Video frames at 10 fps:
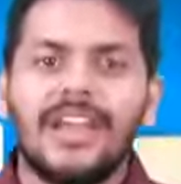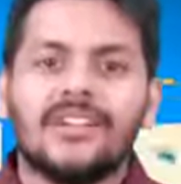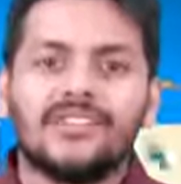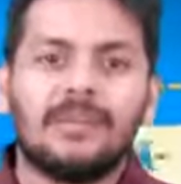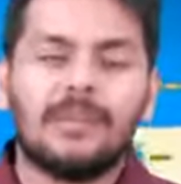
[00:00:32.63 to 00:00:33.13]

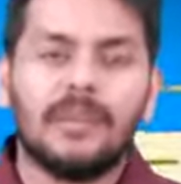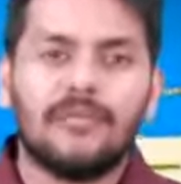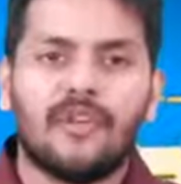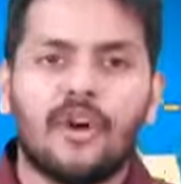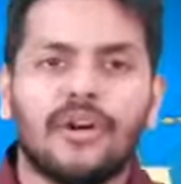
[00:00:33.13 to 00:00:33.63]
Step number
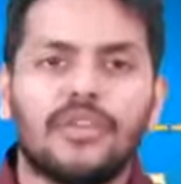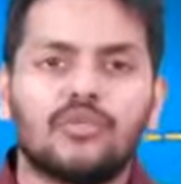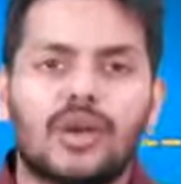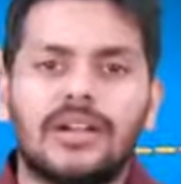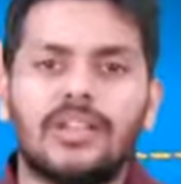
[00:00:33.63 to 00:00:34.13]
4 is
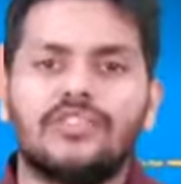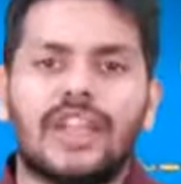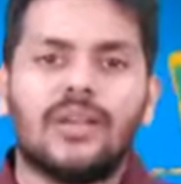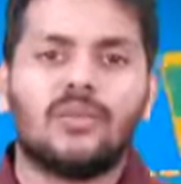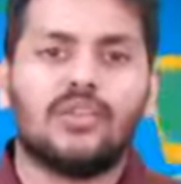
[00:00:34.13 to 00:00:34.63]
to
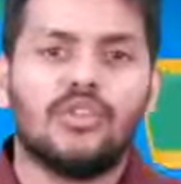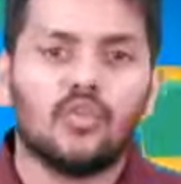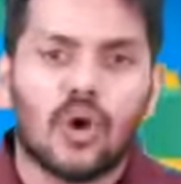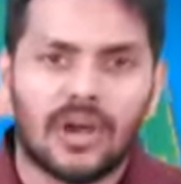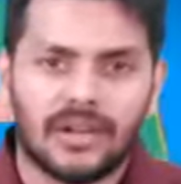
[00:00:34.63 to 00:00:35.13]
understand what you
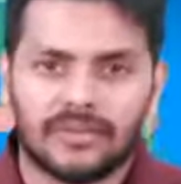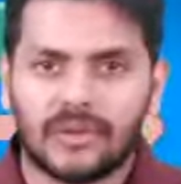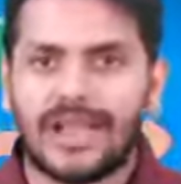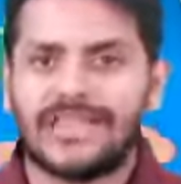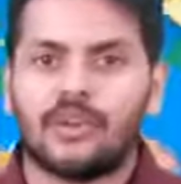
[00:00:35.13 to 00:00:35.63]
want
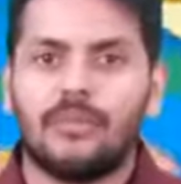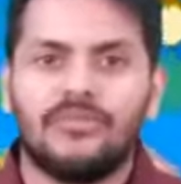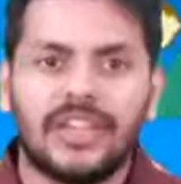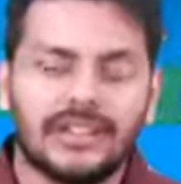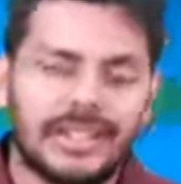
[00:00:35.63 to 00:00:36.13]
for as
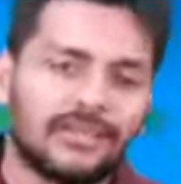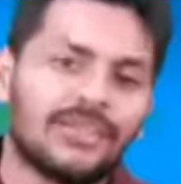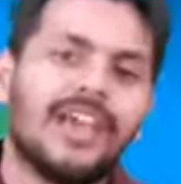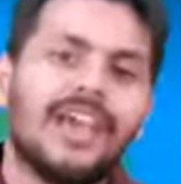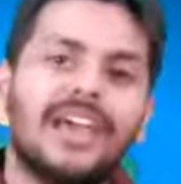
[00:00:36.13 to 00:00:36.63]

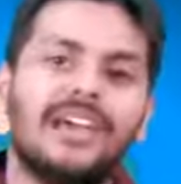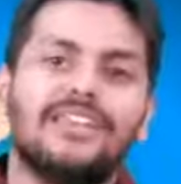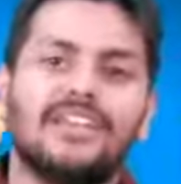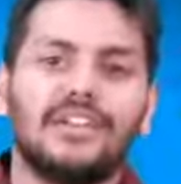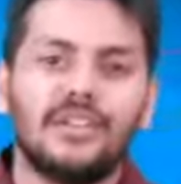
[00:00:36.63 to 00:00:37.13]
objectives
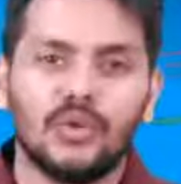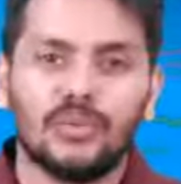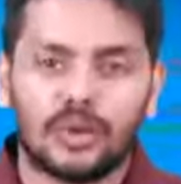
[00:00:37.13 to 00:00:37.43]
in the new